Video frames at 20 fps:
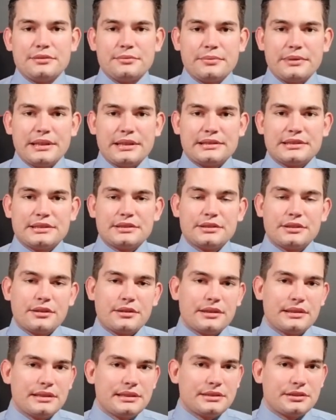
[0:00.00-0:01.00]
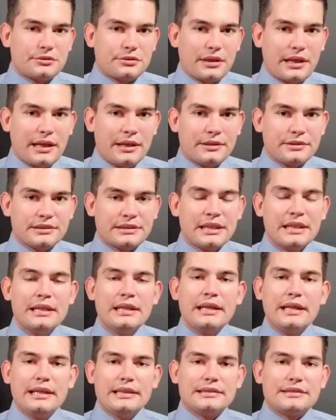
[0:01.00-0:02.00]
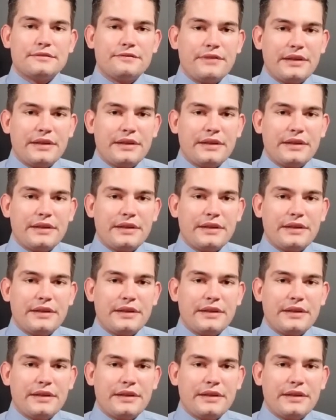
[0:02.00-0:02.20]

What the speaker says: 2 weeks during these trials is